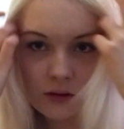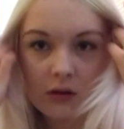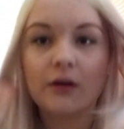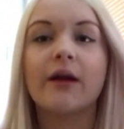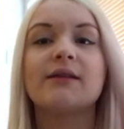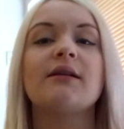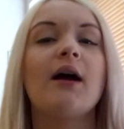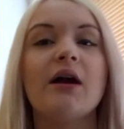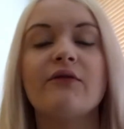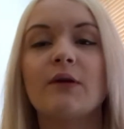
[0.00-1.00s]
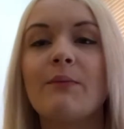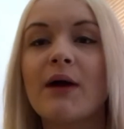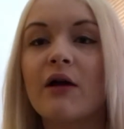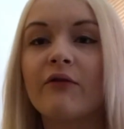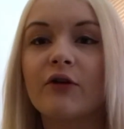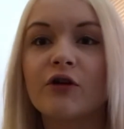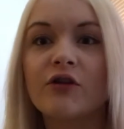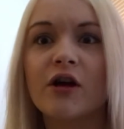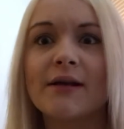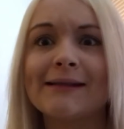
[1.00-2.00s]
Okay, so hi everyone, I'm back for
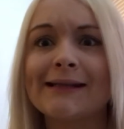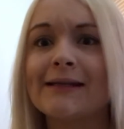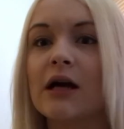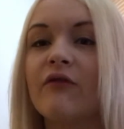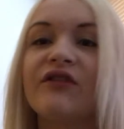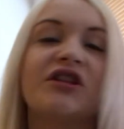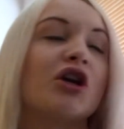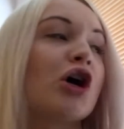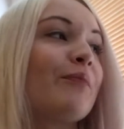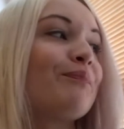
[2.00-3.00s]
another sit down video.